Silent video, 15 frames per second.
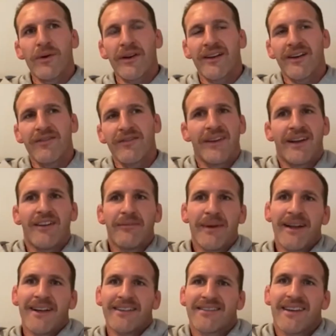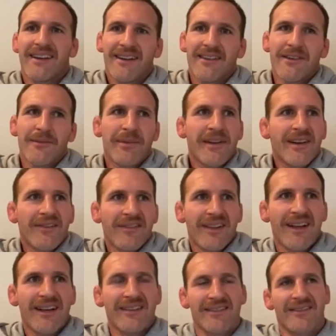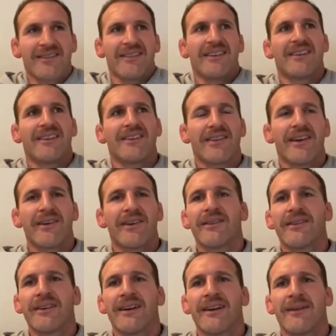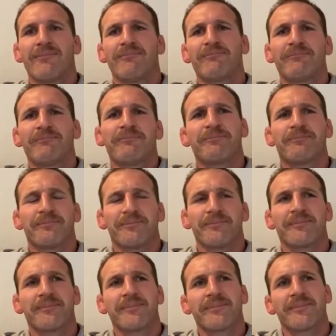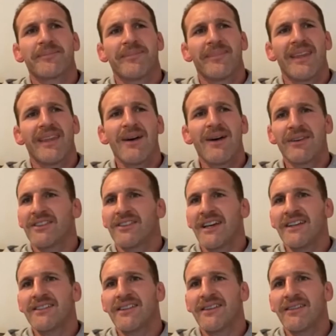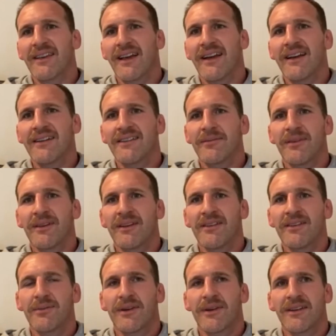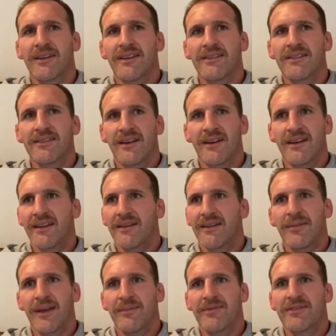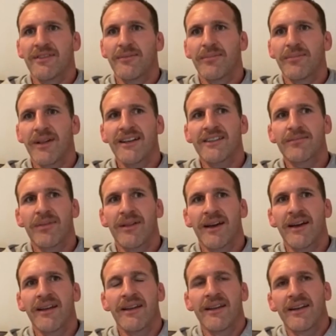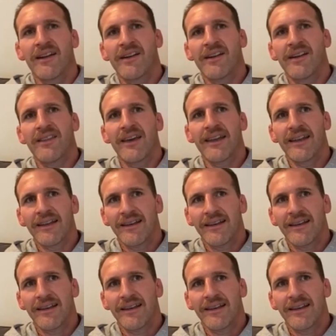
I've been asked that a little bit over the last year or so. No, I wouldn't change anything. It is what it is. I had an absolute blast playing, and I know that,